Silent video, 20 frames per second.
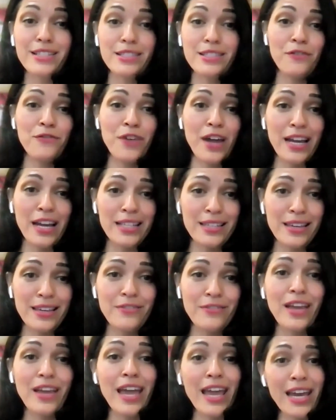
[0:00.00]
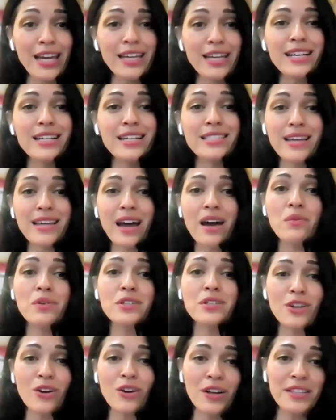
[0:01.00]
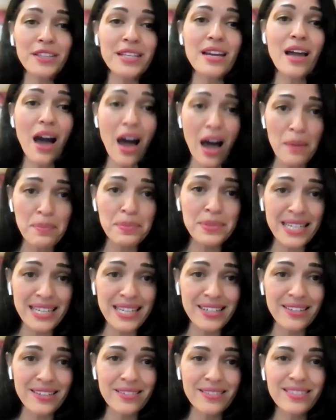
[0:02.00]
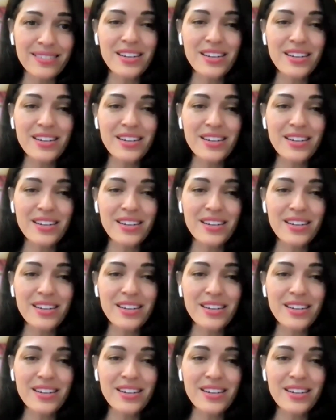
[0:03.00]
It's effective, and it's got what's called an opt-in.